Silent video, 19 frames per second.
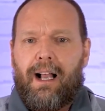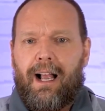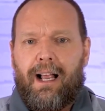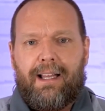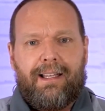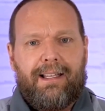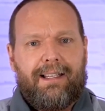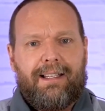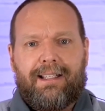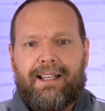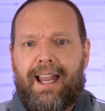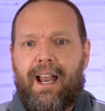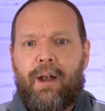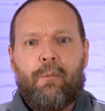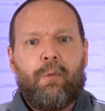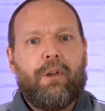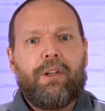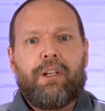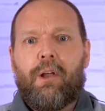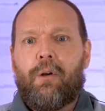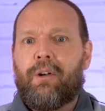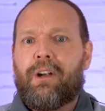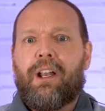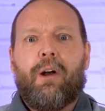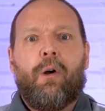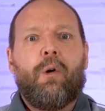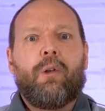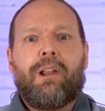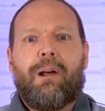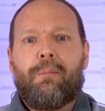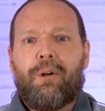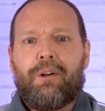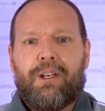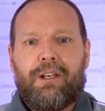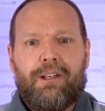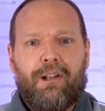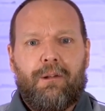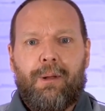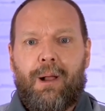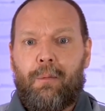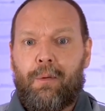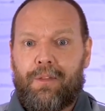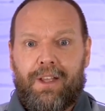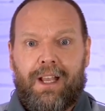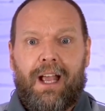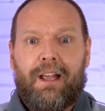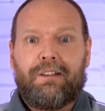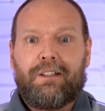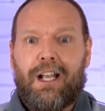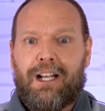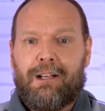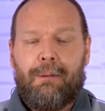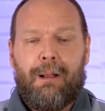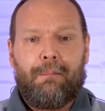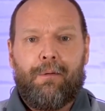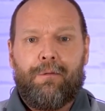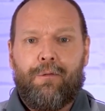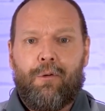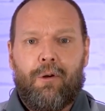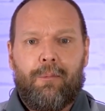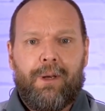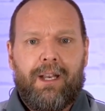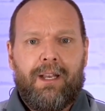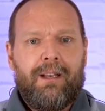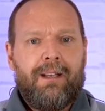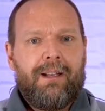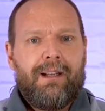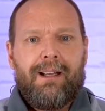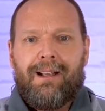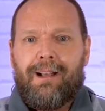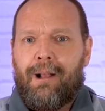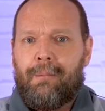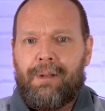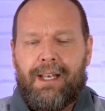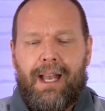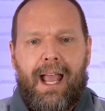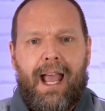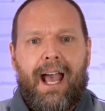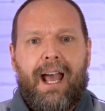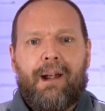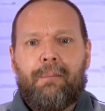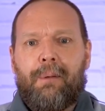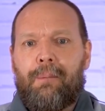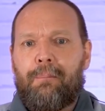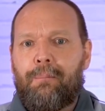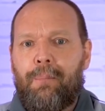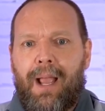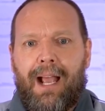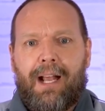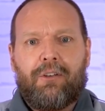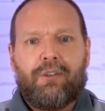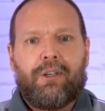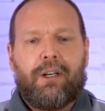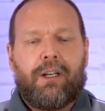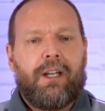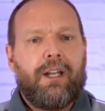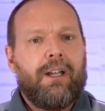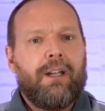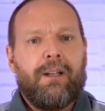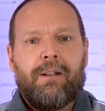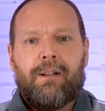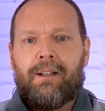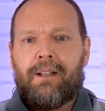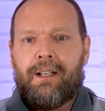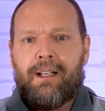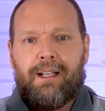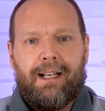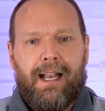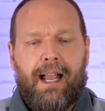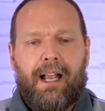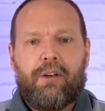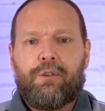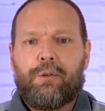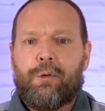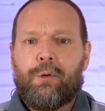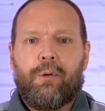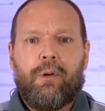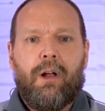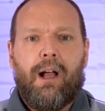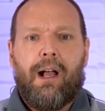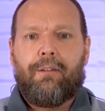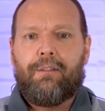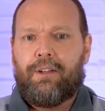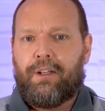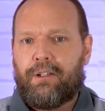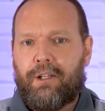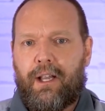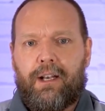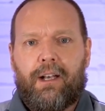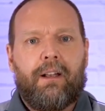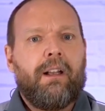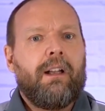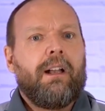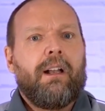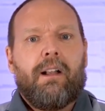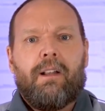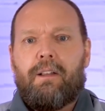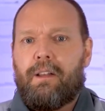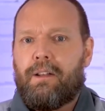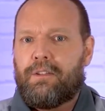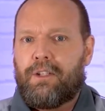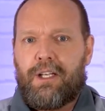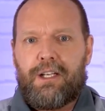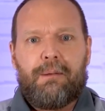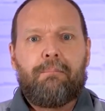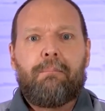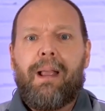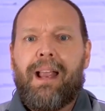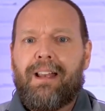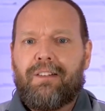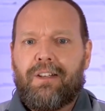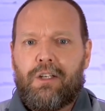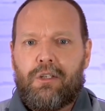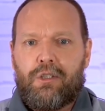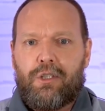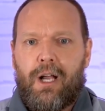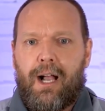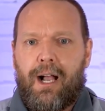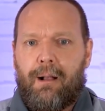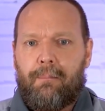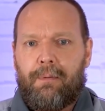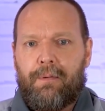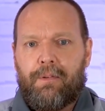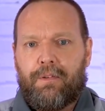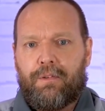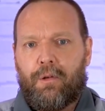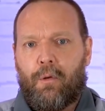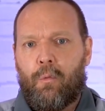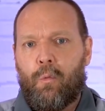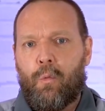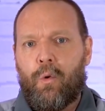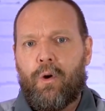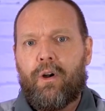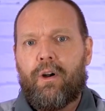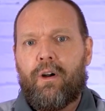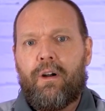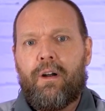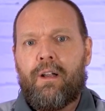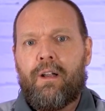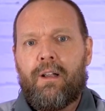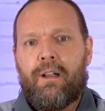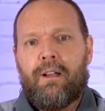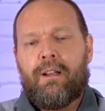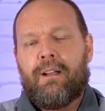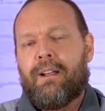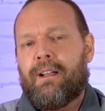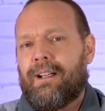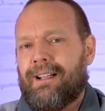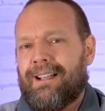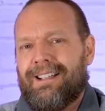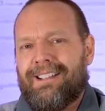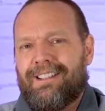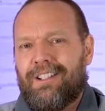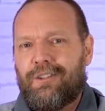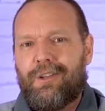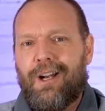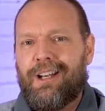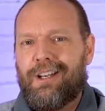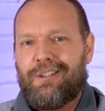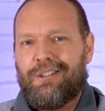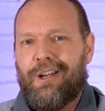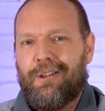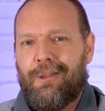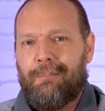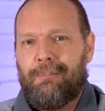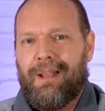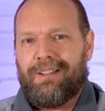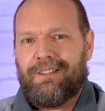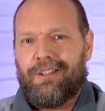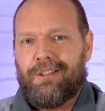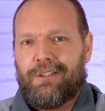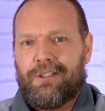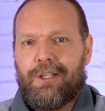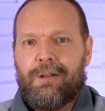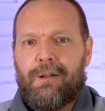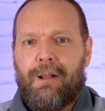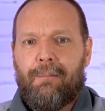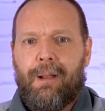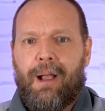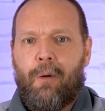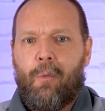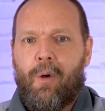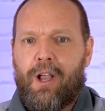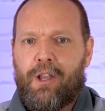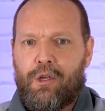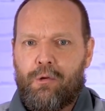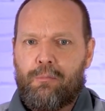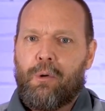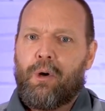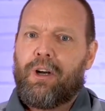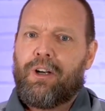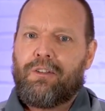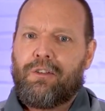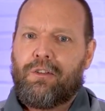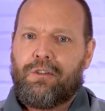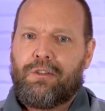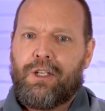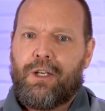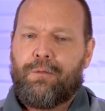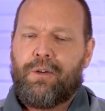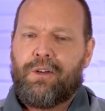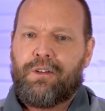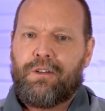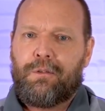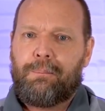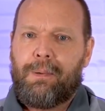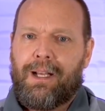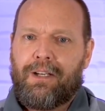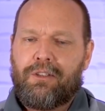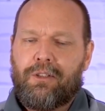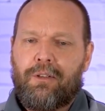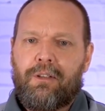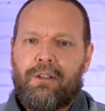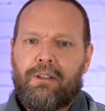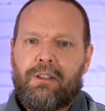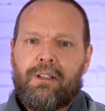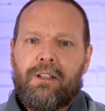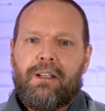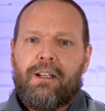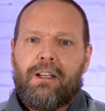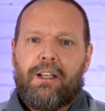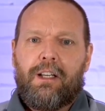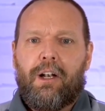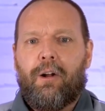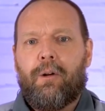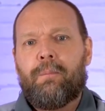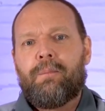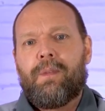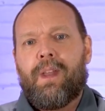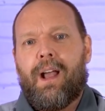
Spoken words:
I can't really go into a whole lot more detail about what the guys talked about before me. I mean, Adam and Patrick and Andrew, obviously, and Glenda did an amazing job. So we're just trying to share the message about why UMortgage is different and special. You know,